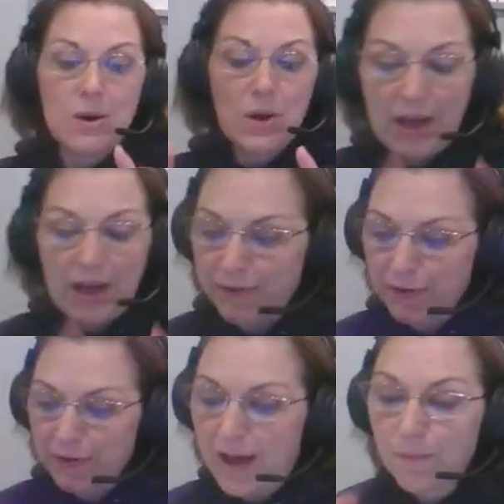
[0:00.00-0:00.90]
I
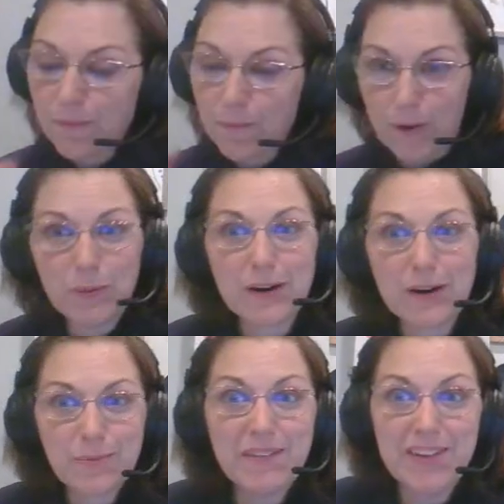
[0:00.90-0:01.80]
forgot one
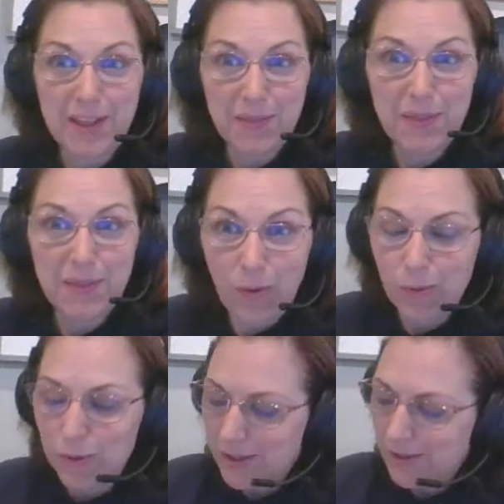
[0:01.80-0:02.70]
more. We've got the whole.